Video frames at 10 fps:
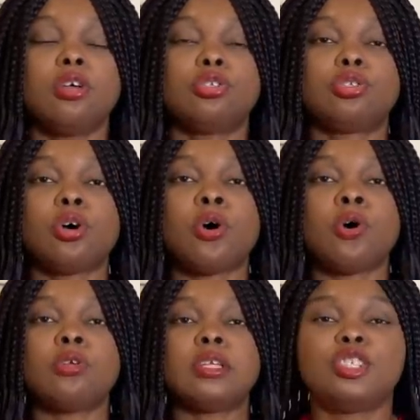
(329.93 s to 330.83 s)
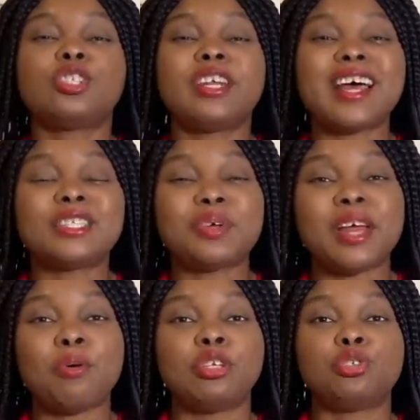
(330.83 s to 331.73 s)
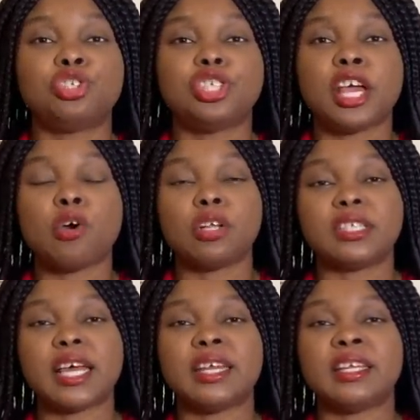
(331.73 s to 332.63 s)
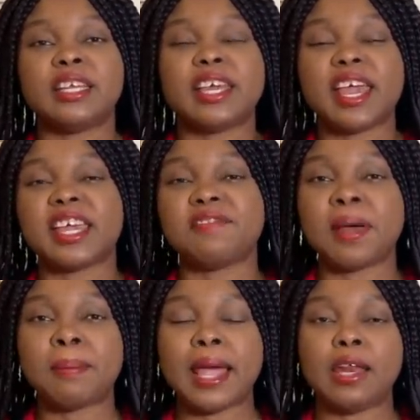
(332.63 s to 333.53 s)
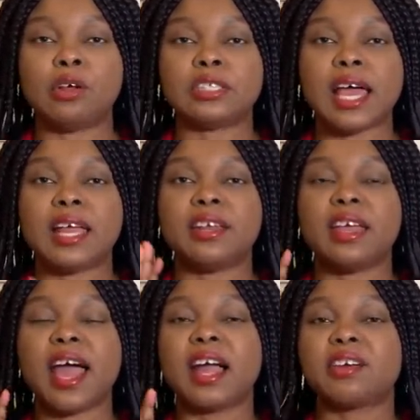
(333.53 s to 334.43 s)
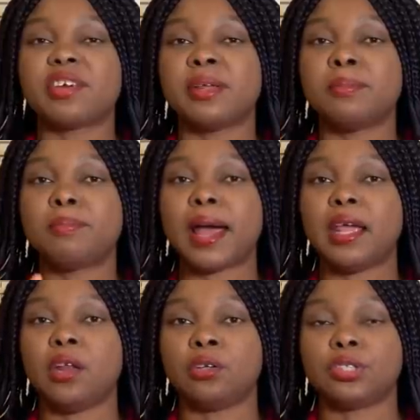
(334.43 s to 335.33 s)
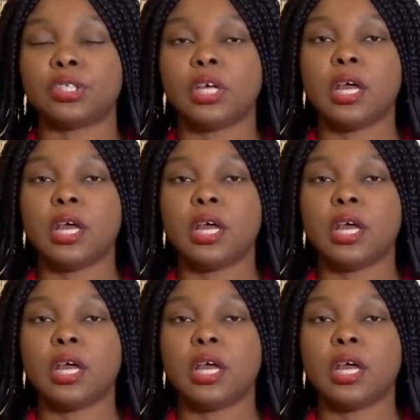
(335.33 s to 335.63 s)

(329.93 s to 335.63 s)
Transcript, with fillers: So so that's what I want to share concerning the caregiver pilot and the agri-pilot